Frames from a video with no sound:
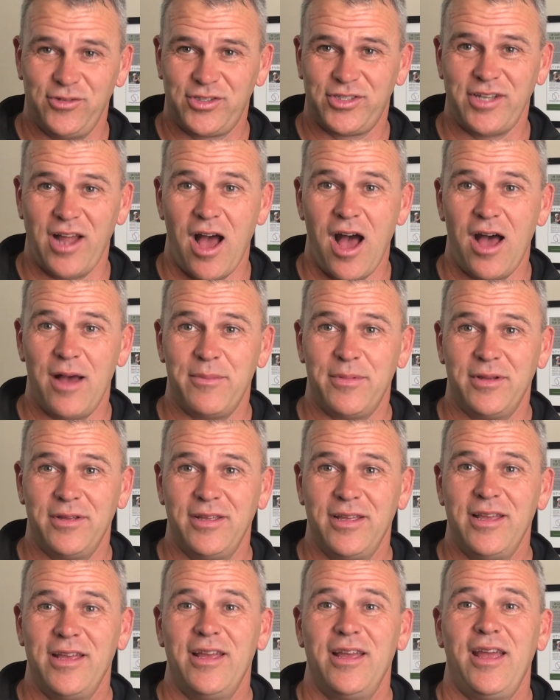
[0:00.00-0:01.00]
stop.
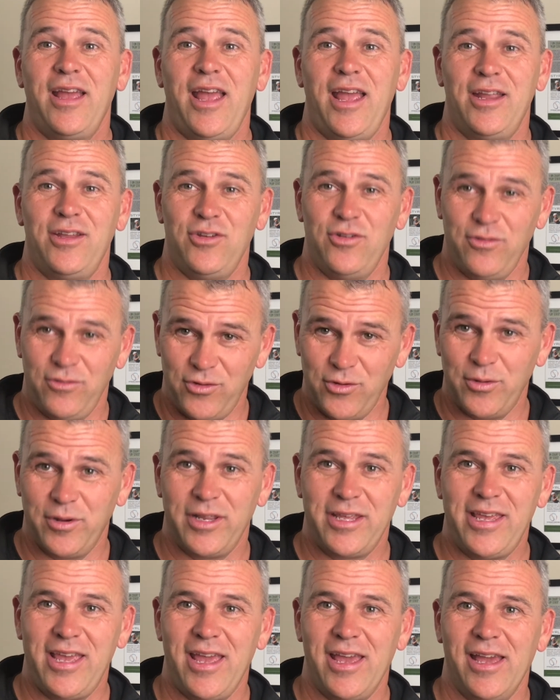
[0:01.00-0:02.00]
and you do it
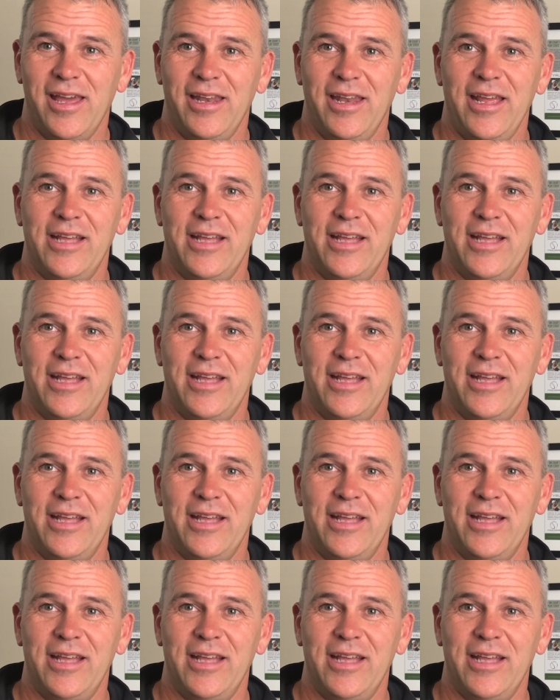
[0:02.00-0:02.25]
again.